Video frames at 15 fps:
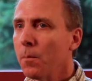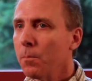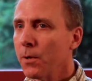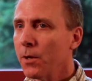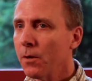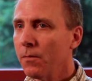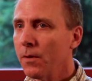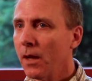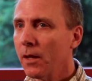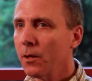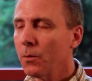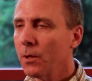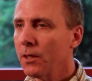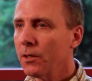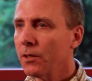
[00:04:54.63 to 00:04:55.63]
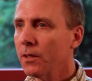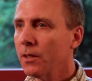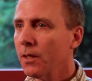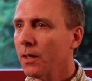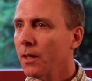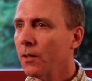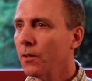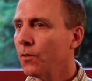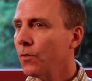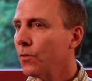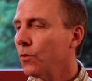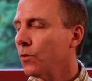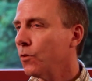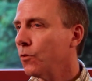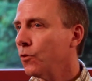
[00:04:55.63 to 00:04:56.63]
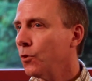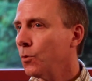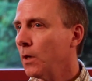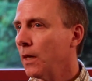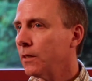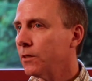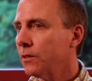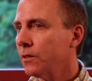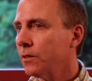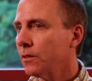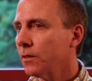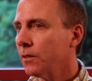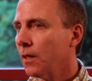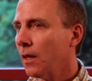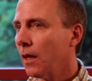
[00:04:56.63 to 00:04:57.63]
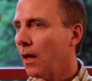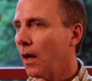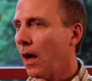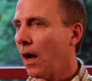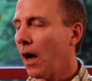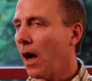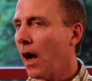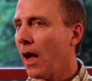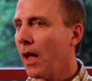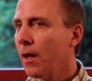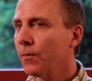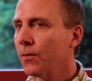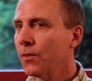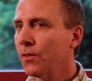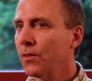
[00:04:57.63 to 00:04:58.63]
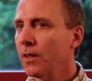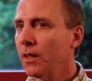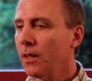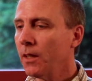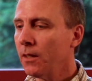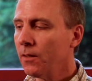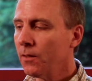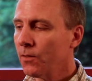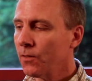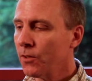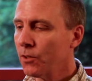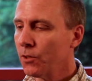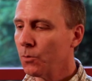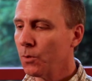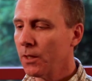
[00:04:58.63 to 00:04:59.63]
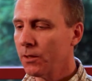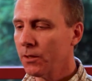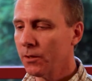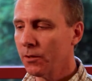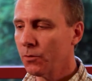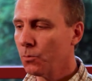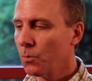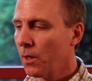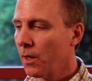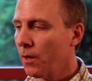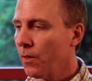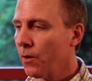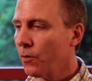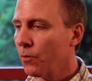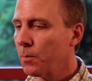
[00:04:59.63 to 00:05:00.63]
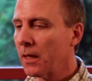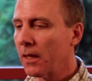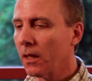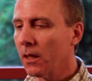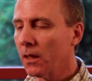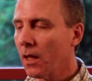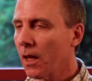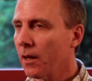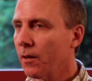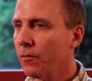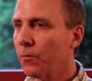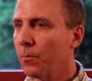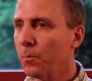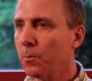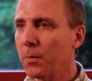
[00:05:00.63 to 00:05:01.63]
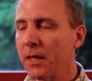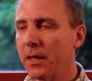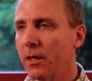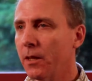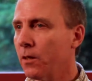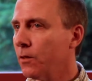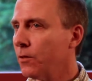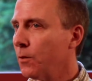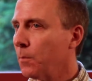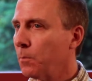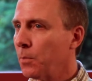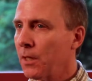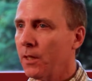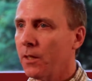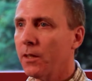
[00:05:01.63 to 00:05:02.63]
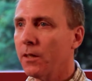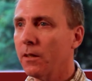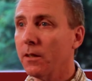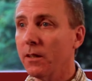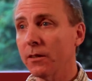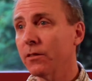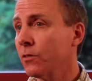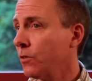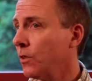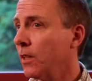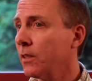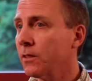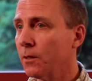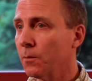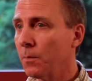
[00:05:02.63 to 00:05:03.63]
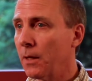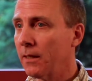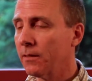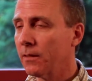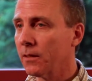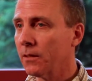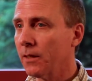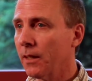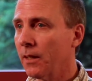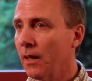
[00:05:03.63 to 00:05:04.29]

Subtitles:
Peer evaluation is two-edged. I have seen situations where there's been a lot of peer-to-peer instruction, basically,